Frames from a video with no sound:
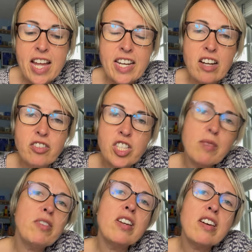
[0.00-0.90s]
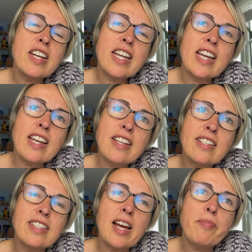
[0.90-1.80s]
Now, Gemini
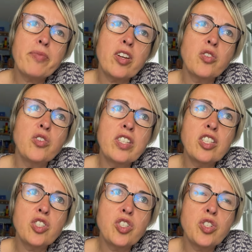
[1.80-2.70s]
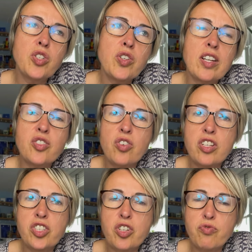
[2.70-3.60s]
is, um, according to
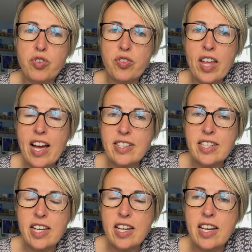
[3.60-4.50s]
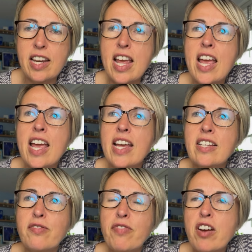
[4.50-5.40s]
astrologer Ruth Hadikin,
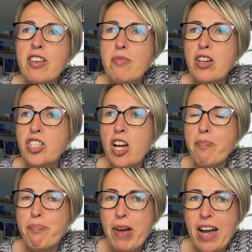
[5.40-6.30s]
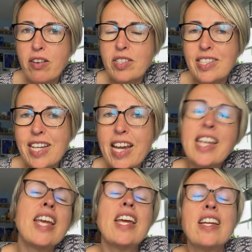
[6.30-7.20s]
is very much about
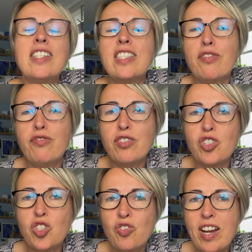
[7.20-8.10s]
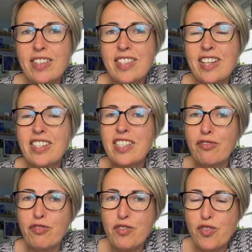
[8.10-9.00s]
taking different strands and
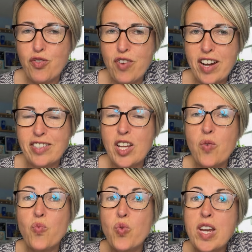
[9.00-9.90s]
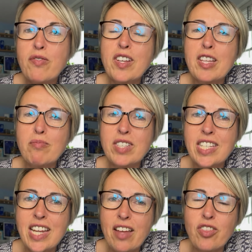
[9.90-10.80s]
different threads and weaving them
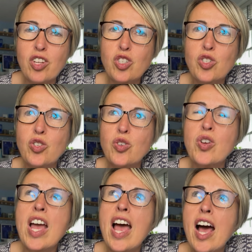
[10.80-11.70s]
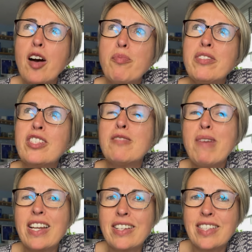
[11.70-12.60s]
together to help us to
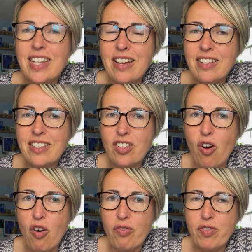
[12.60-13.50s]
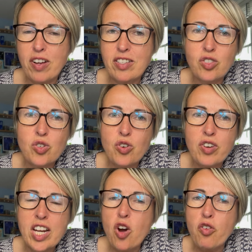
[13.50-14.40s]
make sense of a
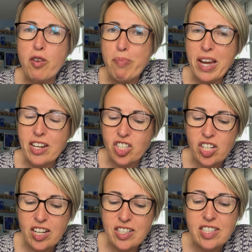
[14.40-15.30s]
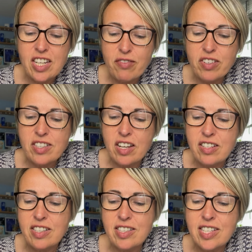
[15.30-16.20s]
story or a picture and to give us
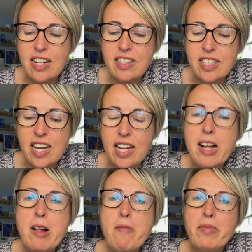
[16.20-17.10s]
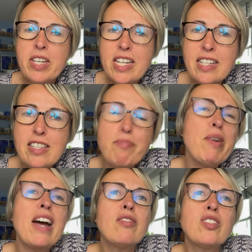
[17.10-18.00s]
understanding. But it is
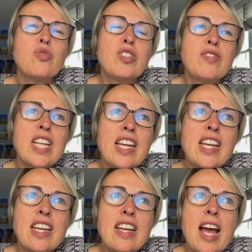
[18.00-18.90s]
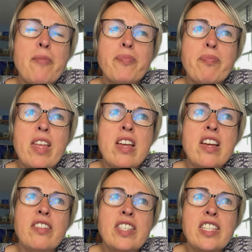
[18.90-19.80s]
about sort of taking um,
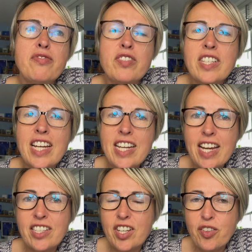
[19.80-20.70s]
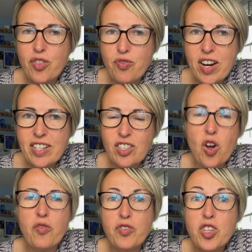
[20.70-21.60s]
the different connecting threads
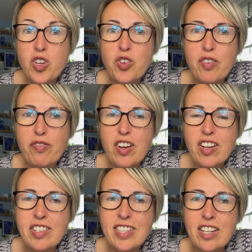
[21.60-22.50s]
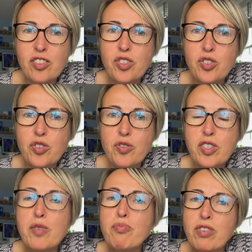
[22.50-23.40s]
of the universe and to,
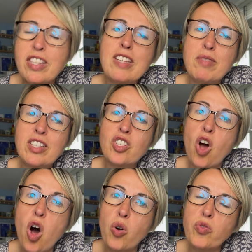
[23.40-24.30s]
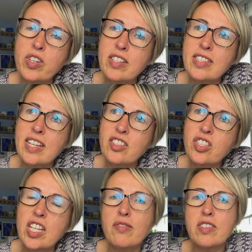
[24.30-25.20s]
to bring them into wholeness and to
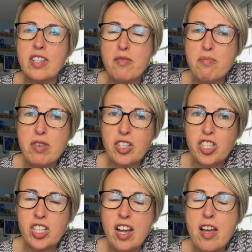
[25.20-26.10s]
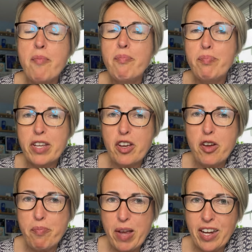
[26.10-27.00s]
give us a much
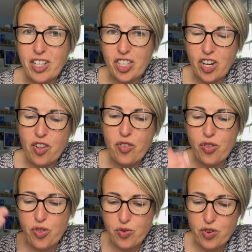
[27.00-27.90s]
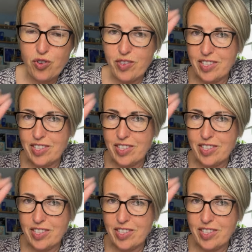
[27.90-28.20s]
bigger picture through the